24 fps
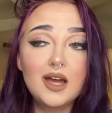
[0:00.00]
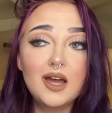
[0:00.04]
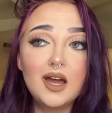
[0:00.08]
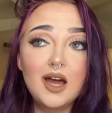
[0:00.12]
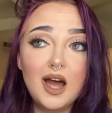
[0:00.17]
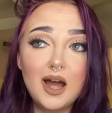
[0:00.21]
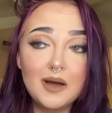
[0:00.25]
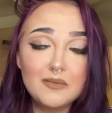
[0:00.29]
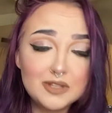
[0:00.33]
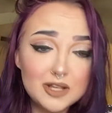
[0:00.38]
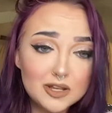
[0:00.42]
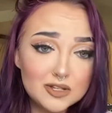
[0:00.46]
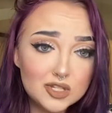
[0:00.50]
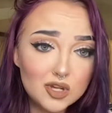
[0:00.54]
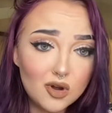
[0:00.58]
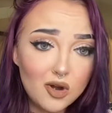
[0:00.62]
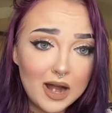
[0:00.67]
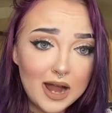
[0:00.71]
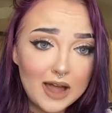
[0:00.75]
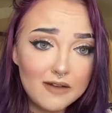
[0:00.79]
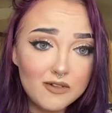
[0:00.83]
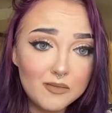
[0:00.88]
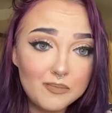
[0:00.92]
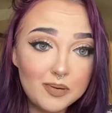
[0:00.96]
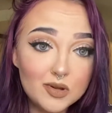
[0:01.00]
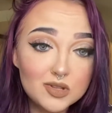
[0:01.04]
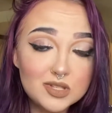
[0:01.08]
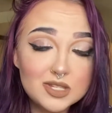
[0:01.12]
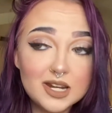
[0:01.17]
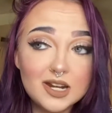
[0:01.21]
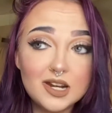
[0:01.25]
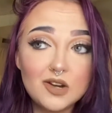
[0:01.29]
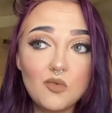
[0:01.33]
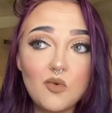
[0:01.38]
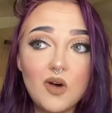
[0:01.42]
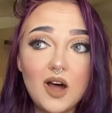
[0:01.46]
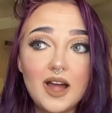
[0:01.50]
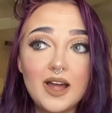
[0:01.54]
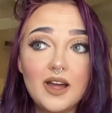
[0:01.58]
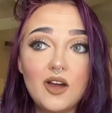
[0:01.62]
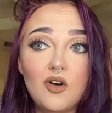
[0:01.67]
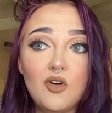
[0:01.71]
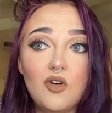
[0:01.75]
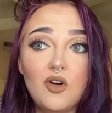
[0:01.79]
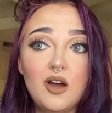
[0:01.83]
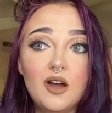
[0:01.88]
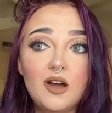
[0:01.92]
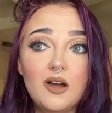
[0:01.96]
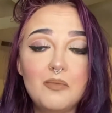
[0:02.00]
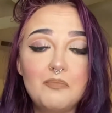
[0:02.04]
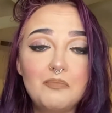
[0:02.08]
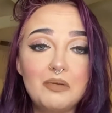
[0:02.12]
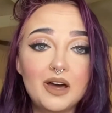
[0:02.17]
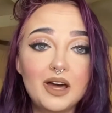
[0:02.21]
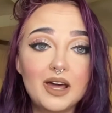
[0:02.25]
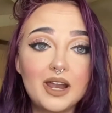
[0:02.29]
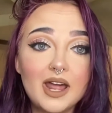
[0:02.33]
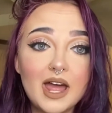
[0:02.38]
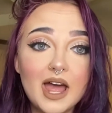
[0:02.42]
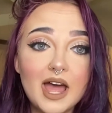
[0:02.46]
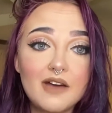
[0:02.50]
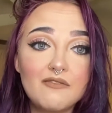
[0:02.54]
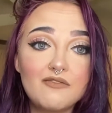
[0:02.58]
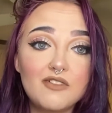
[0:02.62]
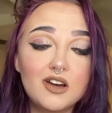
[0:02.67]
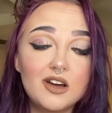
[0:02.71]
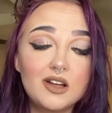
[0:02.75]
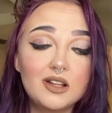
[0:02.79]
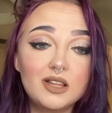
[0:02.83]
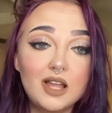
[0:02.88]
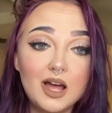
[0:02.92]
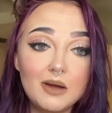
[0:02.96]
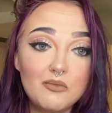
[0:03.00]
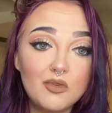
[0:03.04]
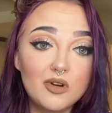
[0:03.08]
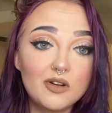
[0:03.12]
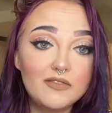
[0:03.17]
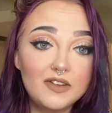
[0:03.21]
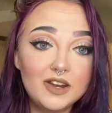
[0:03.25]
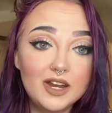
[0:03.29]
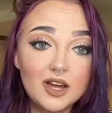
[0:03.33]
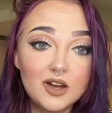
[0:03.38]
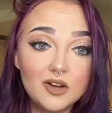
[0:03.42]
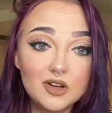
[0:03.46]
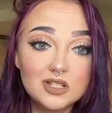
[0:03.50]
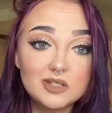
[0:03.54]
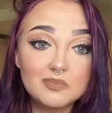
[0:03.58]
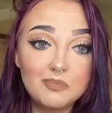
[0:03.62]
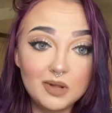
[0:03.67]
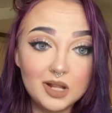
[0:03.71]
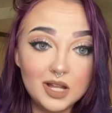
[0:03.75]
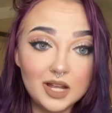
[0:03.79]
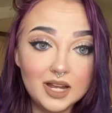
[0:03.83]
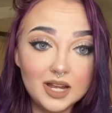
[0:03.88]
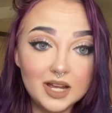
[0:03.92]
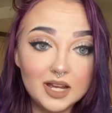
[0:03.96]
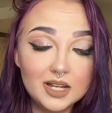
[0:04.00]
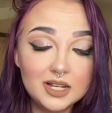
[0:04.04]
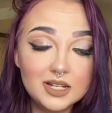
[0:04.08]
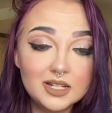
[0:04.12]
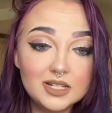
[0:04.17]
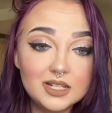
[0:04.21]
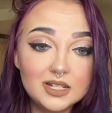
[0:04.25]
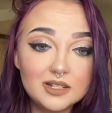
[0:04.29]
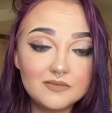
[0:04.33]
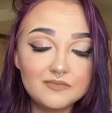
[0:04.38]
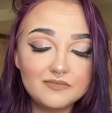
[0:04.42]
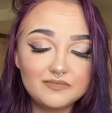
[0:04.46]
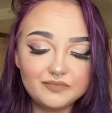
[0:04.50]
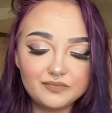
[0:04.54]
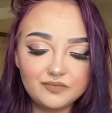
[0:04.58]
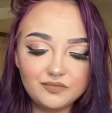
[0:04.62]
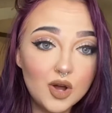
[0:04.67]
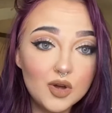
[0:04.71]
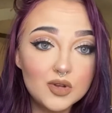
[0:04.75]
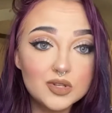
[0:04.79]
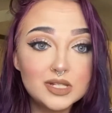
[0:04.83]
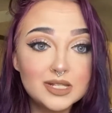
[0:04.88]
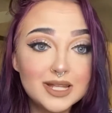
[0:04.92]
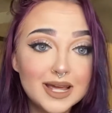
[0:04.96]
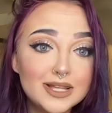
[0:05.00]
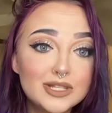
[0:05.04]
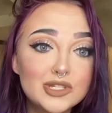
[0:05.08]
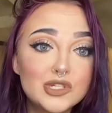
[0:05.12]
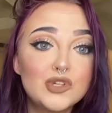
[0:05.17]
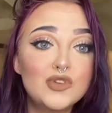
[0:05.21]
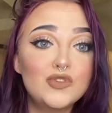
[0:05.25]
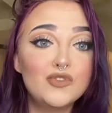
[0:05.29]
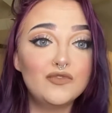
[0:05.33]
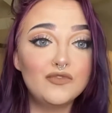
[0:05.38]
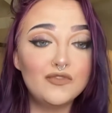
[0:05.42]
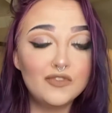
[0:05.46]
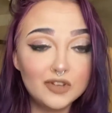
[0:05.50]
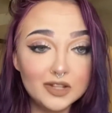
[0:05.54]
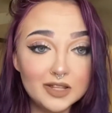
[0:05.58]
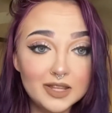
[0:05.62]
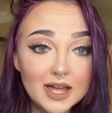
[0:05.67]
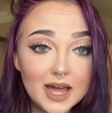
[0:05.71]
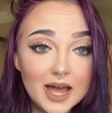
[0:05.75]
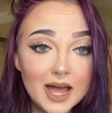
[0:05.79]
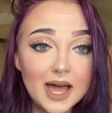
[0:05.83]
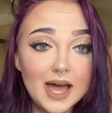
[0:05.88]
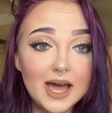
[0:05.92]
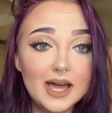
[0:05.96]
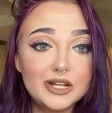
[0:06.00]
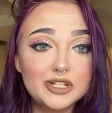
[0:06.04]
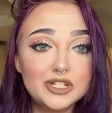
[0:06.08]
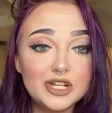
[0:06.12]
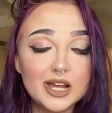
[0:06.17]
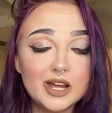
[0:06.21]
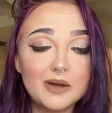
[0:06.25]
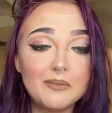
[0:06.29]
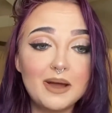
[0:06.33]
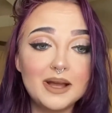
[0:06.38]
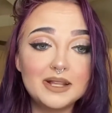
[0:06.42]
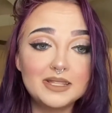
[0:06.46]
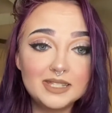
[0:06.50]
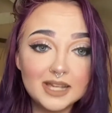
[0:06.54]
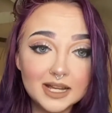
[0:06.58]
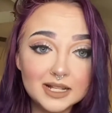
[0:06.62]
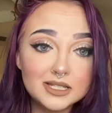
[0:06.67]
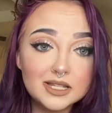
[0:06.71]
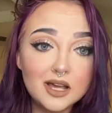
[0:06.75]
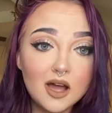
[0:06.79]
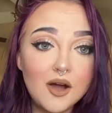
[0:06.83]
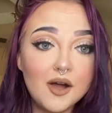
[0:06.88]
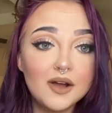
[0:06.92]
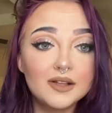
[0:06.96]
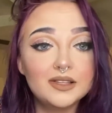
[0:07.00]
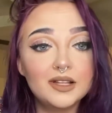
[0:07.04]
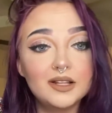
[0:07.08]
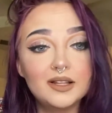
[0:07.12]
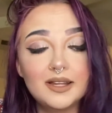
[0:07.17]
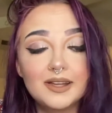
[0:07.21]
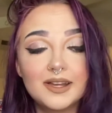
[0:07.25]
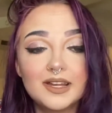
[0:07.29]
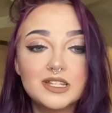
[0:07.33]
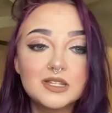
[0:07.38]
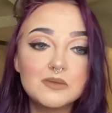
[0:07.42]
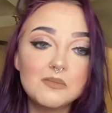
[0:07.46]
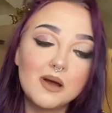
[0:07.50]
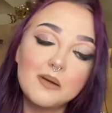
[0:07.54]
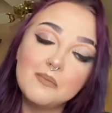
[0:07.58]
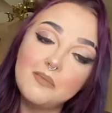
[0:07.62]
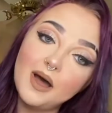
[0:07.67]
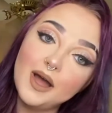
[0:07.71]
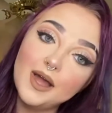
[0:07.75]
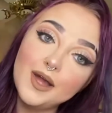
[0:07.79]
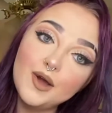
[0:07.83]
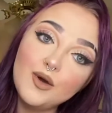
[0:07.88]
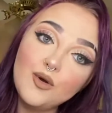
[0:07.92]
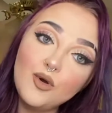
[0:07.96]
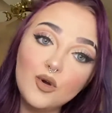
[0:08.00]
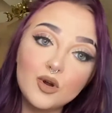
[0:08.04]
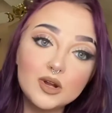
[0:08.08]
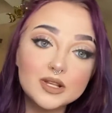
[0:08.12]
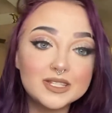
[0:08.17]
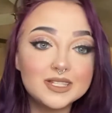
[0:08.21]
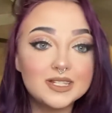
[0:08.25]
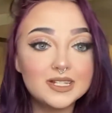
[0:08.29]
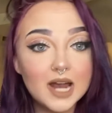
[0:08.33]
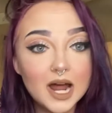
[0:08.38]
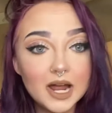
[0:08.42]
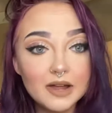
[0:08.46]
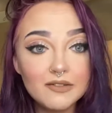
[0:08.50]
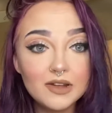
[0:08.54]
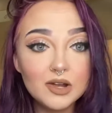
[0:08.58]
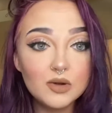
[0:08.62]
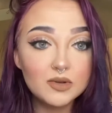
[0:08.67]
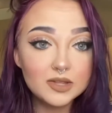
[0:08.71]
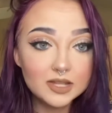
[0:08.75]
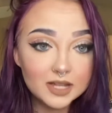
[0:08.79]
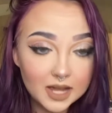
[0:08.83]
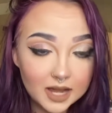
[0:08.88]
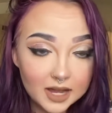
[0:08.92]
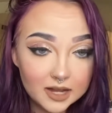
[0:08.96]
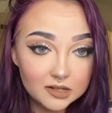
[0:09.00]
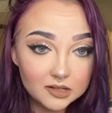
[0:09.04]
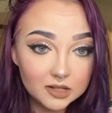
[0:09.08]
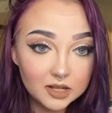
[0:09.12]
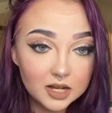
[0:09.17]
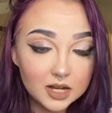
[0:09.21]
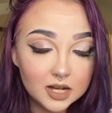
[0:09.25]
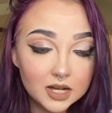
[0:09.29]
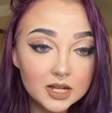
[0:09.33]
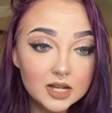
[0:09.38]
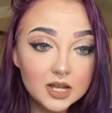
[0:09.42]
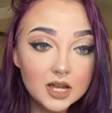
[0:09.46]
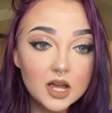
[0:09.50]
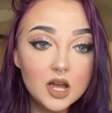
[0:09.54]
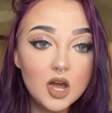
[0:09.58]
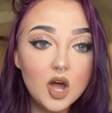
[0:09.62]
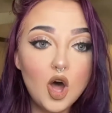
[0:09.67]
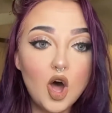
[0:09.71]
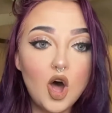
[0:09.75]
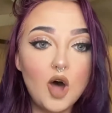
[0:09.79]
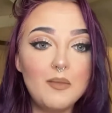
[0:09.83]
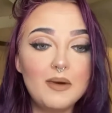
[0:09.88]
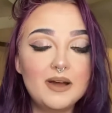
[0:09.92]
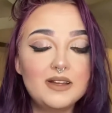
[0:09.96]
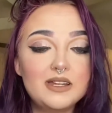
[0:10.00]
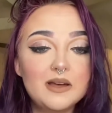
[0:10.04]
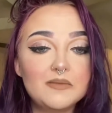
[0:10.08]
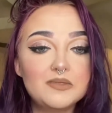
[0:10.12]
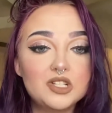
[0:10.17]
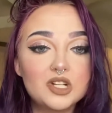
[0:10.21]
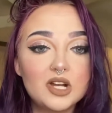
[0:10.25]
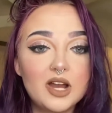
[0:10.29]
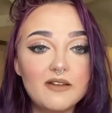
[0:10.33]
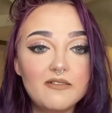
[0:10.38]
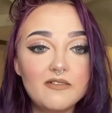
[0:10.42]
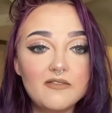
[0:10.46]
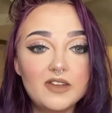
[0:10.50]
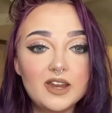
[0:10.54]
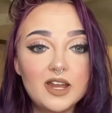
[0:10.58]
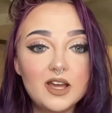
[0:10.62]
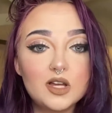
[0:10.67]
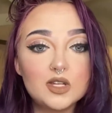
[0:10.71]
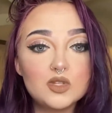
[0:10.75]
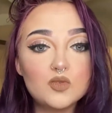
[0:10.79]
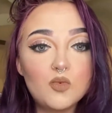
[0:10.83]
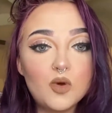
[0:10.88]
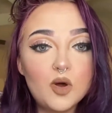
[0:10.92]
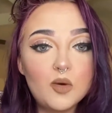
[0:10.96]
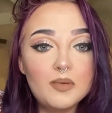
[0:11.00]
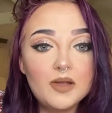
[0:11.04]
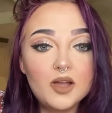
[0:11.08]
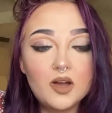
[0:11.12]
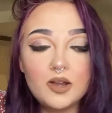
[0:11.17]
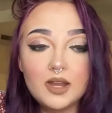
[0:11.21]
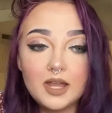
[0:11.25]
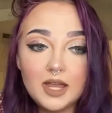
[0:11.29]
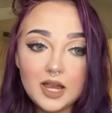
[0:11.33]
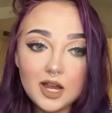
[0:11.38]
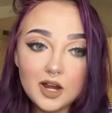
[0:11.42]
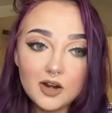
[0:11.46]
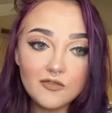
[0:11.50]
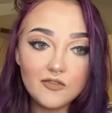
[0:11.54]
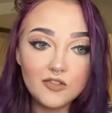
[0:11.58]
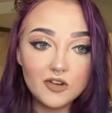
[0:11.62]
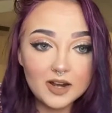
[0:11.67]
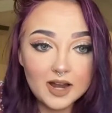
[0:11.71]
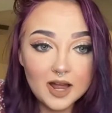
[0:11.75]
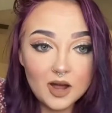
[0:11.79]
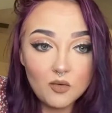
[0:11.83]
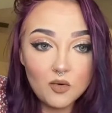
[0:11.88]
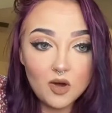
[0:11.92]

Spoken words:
I'm so sorry I haven't posted in a while, but I have a lot more videos planned. So stay tuned for that. Check out my TikTok. The link is in my bio, or it's Diving with Kayla. All my dumpster diving videos will be on here from now